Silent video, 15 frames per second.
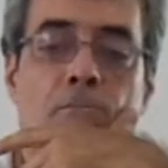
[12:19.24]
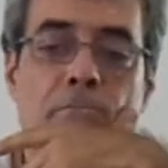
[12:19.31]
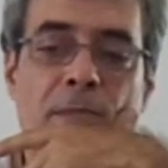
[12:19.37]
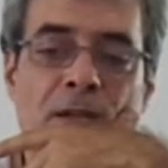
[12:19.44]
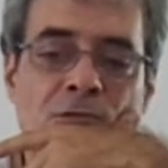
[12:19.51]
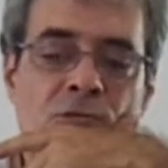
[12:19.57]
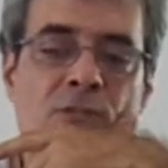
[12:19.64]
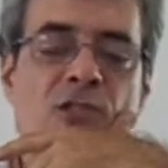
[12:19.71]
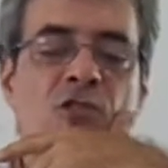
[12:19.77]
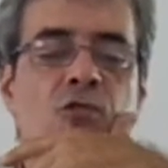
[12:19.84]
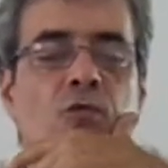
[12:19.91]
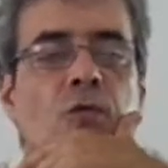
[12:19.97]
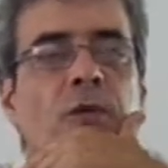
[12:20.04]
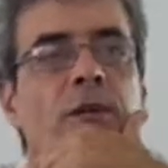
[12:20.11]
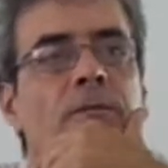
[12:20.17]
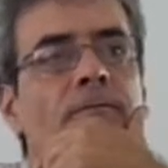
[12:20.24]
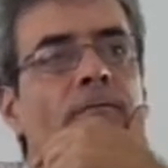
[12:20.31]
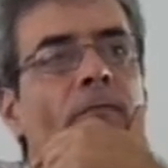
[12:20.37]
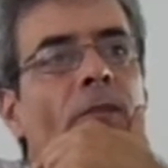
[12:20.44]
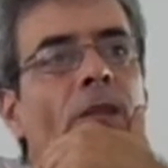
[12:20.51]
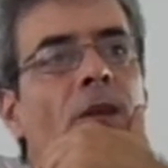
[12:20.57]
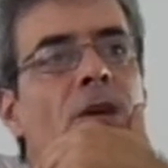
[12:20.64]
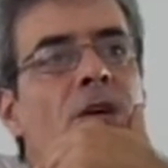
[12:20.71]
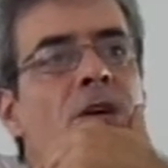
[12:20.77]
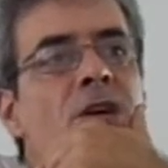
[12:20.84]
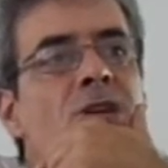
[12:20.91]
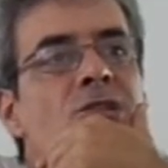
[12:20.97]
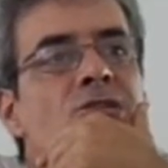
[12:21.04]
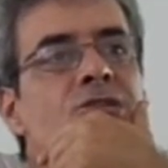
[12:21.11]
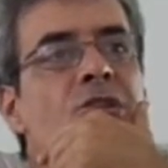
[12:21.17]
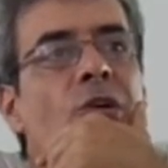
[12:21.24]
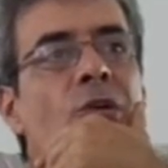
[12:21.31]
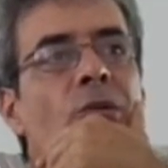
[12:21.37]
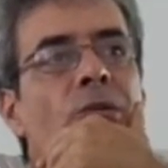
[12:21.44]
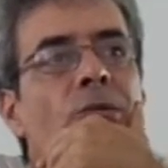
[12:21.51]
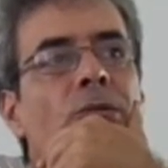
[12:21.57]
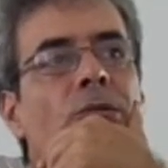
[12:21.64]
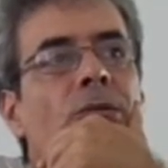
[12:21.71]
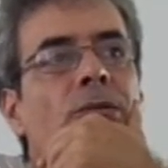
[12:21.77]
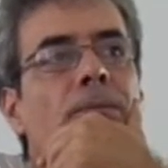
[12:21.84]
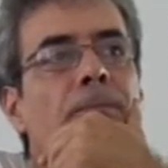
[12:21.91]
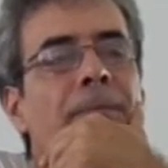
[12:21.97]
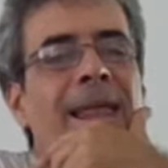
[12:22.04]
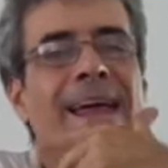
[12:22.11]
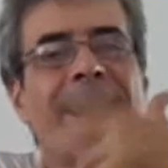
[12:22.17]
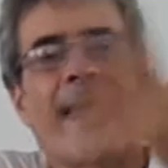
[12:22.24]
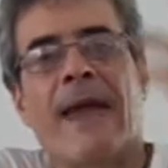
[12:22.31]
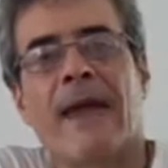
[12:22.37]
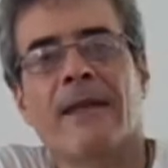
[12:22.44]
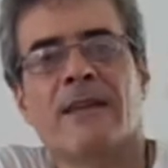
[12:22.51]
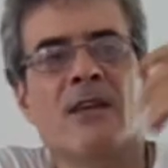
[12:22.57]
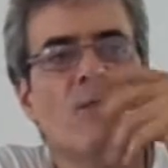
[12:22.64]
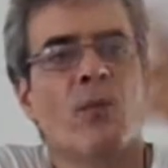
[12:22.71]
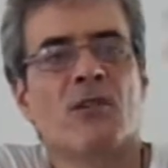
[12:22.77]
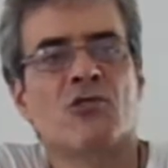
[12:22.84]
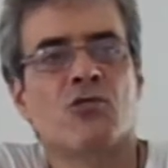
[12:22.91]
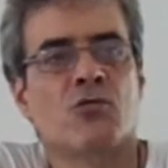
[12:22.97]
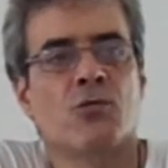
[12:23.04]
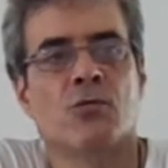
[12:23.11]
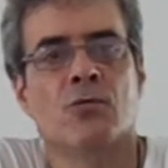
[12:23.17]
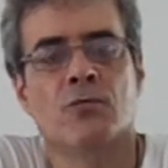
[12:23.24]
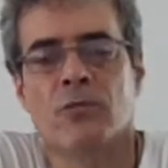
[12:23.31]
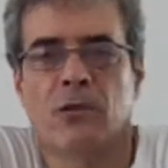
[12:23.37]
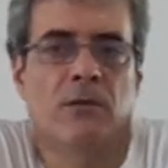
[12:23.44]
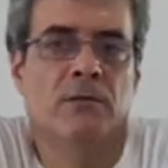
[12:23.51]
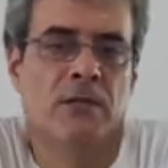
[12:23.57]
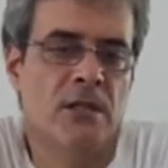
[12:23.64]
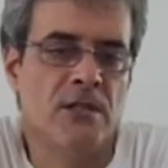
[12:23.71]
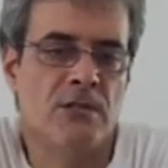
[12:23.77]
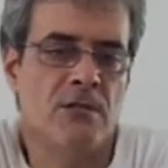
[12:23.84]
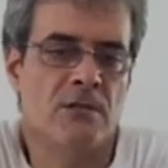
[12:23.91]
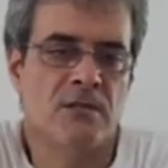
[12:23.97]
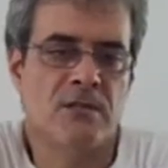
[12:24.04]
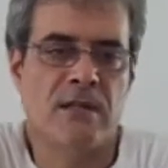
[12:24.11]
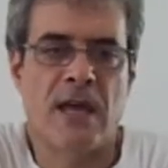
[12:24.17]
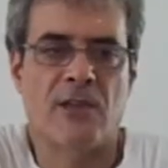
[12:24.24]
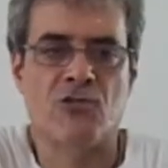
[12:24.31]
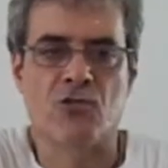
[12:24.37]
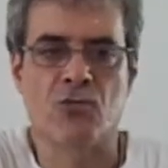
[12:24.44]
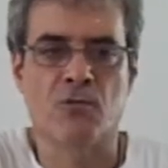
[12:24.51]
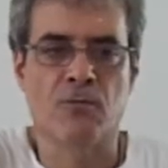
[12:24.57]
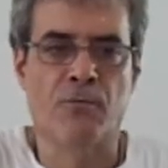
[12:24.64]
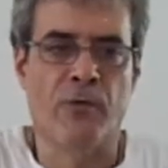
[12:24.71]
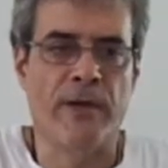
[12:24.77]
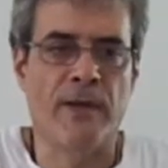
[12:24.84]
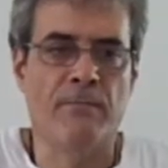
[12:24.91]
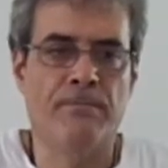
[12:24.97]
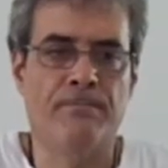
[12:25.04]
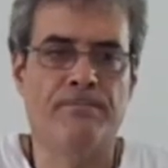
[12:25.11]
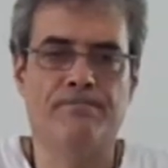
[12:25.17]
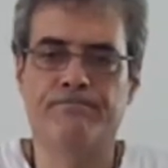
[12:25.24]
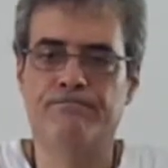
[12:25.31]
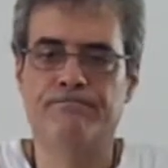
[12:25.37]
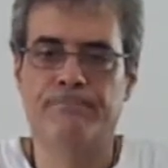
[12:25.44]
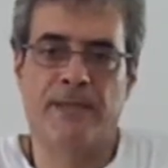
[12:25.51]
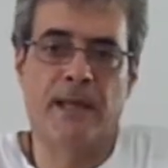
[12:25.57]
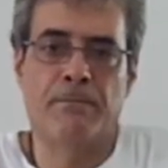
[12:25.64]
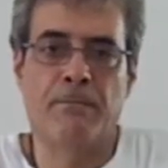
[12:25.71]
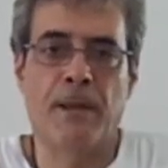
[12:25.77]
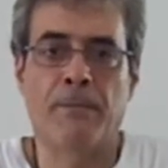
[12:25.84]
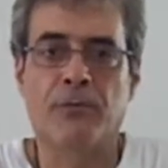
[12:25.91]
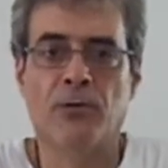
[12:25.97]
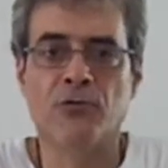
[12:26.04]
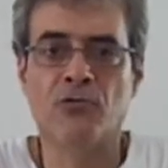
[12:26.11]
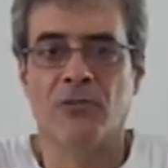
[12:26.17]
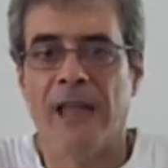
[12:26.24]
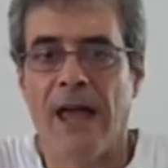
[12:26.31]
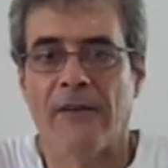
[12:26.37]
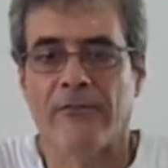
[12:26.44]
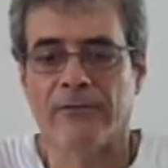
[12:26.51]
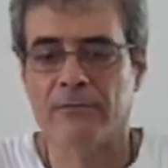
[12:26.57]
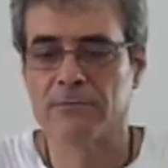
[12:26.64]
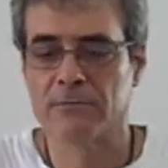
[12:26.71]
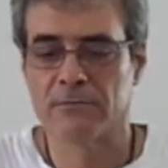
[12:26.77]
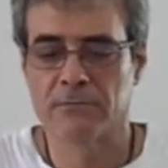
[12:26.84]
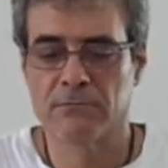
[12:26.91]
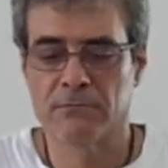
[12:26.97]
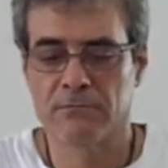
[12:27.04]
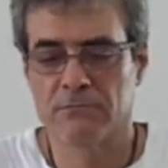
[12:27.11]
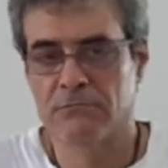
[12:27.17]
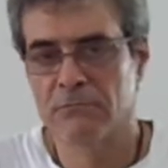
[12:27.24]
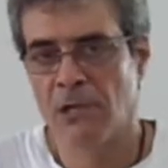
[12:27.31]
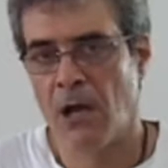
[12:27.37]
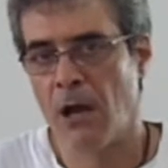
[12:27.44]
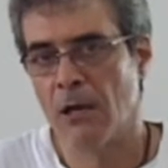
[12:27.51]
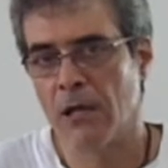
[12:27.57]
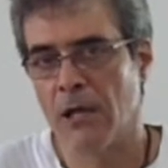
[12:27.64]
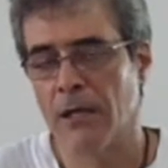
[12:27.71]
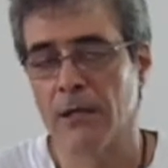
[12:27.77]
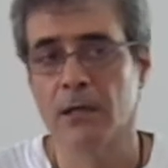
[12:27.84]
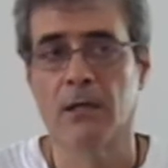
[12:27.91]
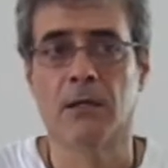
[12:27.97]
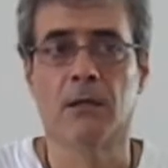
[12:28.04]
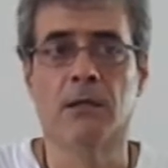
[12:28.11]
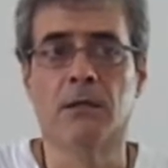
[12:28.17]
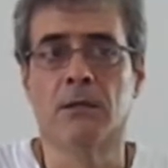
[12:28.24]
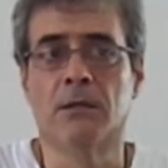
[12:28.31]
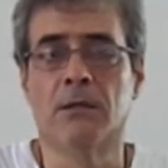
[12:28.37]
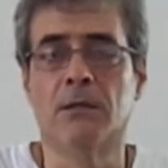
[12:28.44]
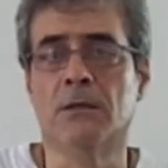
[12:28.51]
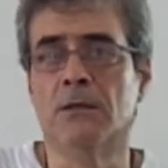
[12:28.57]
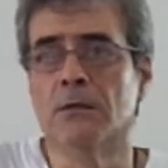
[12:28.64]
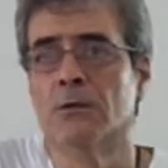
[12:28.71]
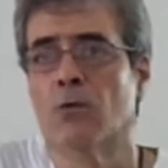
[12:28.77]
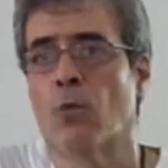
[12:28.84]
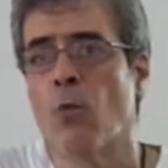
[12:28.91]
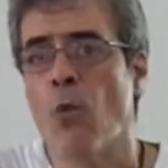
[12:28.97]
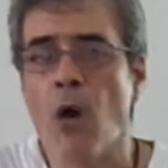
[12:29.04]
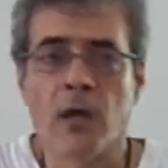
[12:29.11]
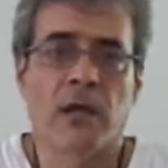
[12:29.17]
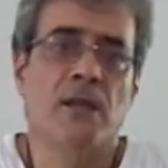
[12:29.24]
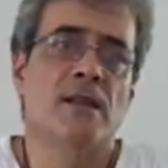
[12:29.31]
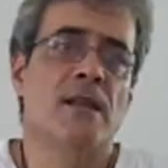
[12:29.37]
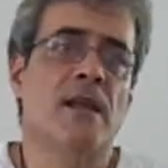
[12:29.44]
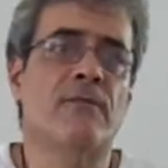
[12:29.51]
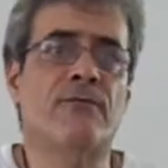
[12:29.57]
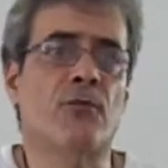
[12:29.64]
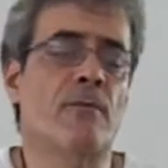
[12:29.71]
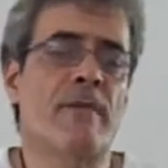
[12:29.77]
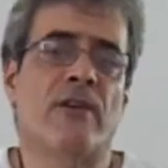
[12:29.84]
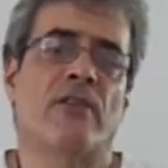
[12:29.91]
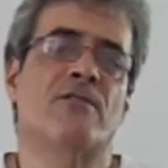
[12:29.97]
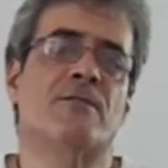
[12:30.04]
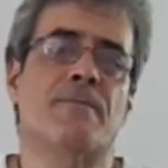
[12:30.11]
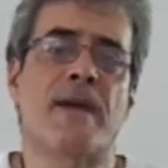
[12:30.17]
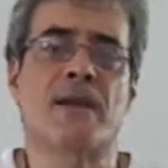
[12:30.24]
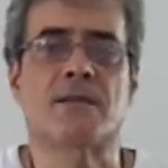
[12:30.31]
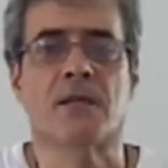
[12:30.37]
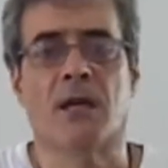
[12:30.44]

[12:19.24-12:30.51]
Back to the story. So, Black Hand, he wants to, well, he just like to bring dead people to life. Call it Walking Dead from Outer Space.